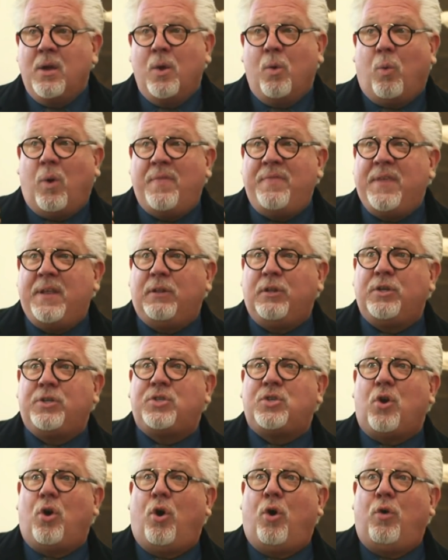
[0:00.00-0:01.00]
one that
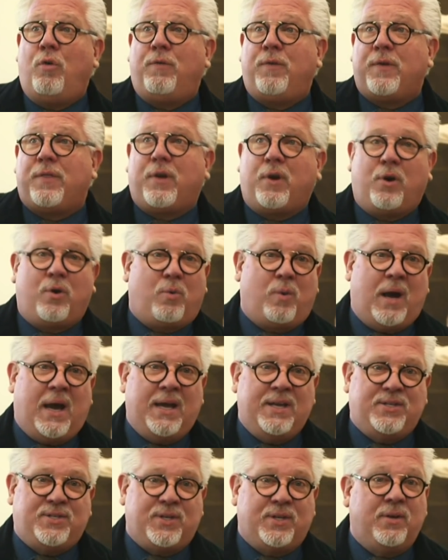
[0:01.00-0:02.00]
looks over the
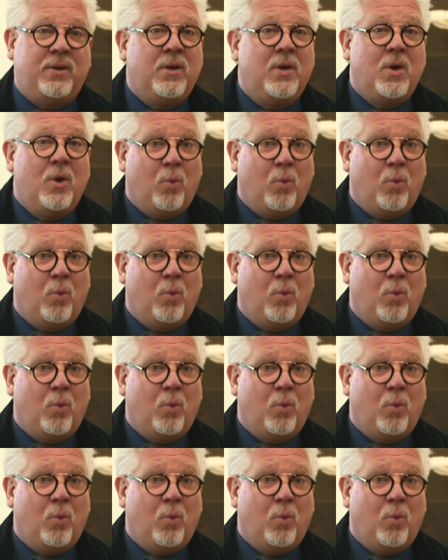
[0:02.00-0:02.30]
horizon,